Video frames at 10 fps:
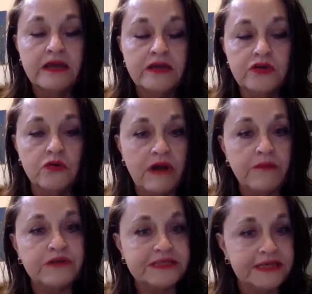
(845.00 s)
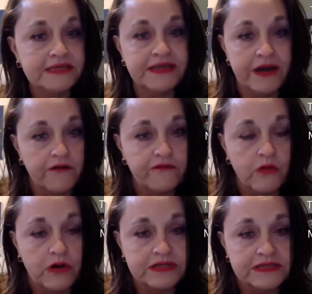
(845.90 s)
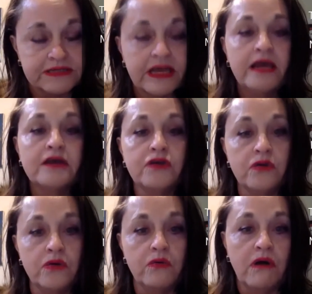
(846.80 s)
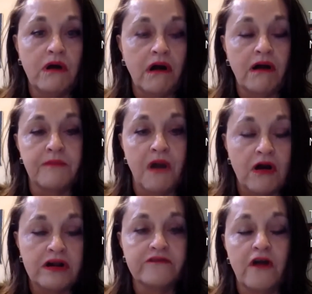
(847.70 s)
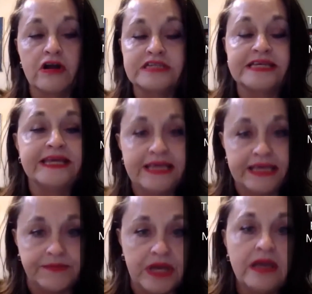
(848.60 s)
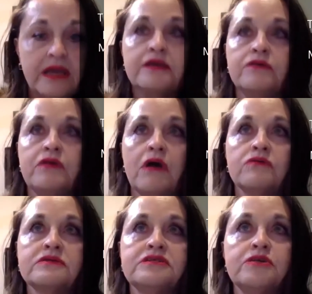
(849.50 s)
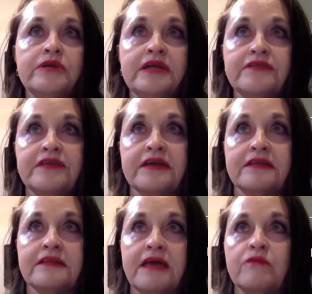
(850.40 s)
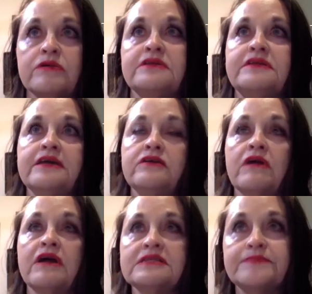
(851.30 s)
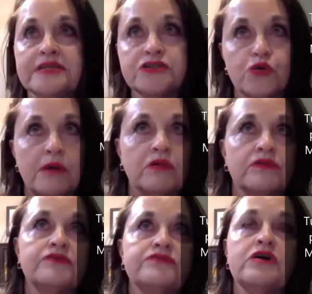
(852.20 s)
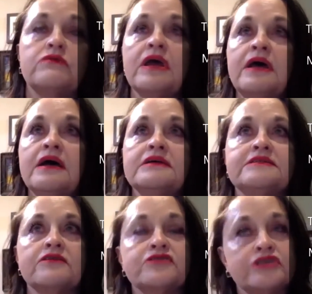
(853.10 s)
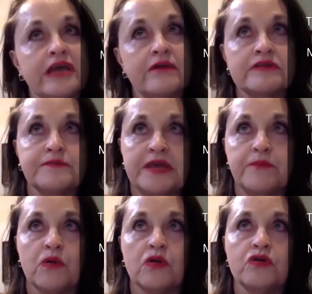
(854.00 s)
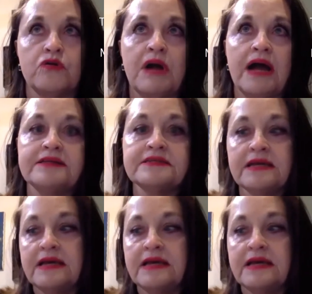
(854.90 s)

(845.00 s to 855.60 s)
You represent the Air Force. You are part of our team. You don't do anything that would get your husband in trouble. You don't associate with people who might,